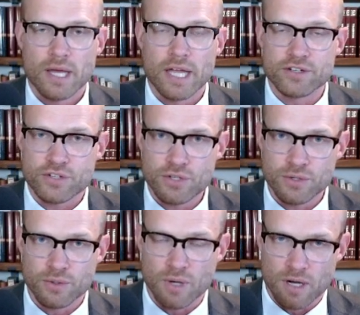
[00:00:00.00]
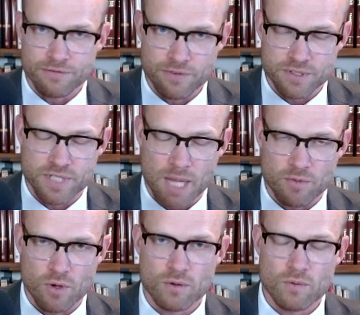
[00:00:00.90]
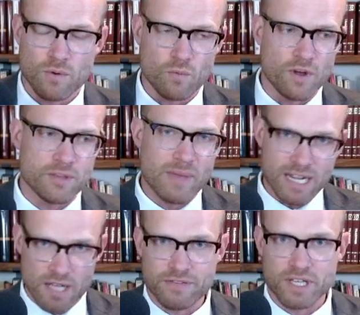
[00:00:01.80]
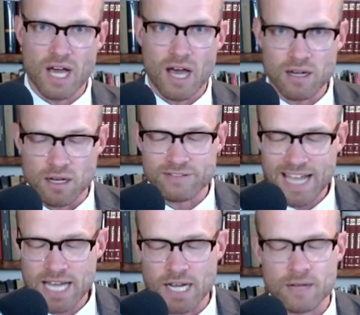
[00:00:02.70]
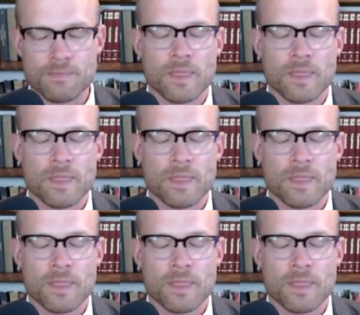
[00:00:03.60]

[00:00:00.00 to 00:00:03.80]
and 2 of 1 Samuel with the Magnificat of Hannah.